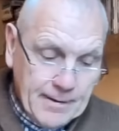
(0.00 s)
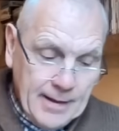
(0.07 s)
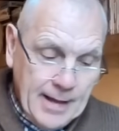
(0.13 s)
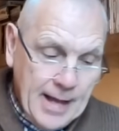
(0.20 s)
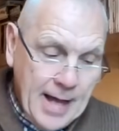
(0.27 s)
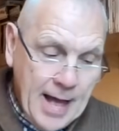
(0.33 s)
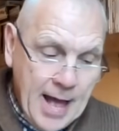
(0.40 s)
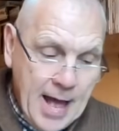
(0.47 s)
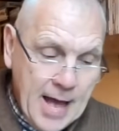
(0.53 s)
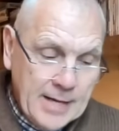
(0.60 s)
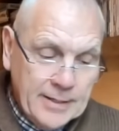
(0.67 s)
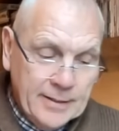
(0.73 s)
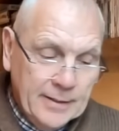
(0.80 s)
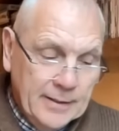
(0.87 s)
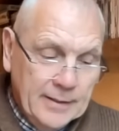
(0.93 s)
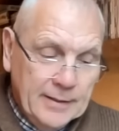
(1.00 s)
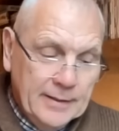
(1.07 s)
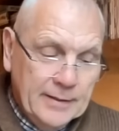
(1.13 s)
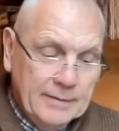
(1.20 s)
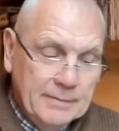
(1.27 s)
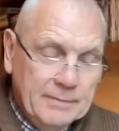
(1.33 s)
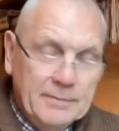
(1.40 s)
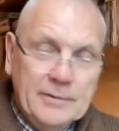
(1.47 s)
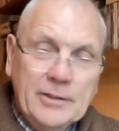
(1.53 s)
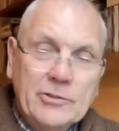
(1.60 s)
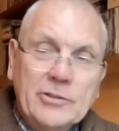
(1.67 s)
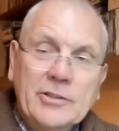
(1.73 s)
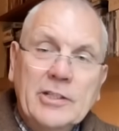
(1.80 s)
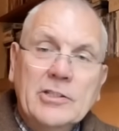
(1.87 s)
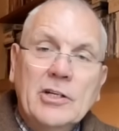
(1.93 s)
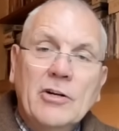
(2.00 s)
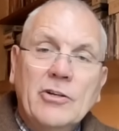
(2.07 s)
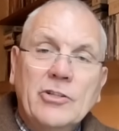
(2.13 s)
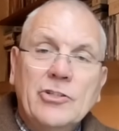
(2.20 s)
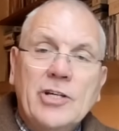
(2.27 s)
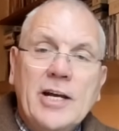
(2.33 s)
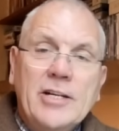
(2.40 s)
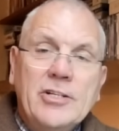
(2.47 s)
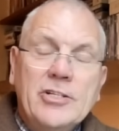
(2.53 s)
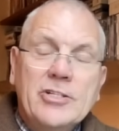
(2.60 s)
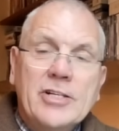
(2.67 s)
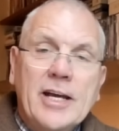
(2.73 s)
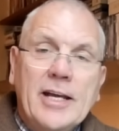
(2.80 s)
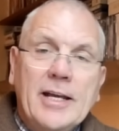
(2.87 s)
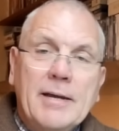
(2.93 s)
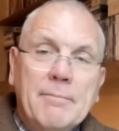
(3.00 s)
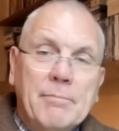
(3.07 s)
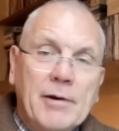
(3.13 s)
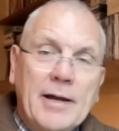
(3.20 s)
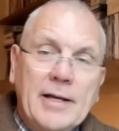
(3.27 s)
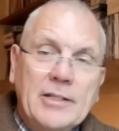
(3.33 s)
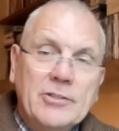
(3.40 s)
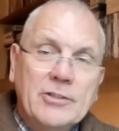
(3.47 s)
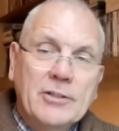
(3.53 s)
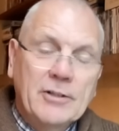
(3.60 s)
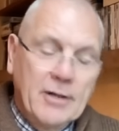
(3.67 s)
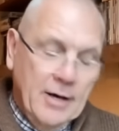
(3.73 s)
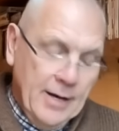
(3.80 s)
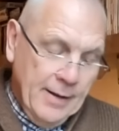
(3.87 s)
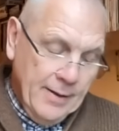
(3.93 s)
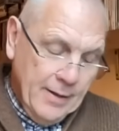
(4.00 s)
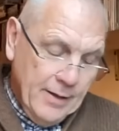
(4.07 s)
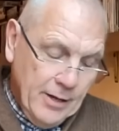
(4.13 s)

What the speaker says: And there's a lot of changes taking place, all right?